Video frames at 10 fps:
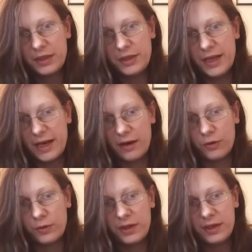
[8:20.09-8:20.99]
Now,
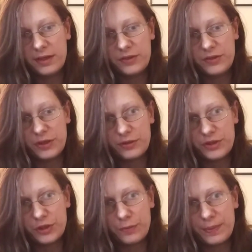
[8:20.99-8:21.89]

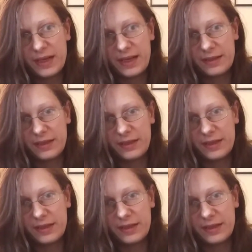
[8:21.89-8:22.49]
sociopathy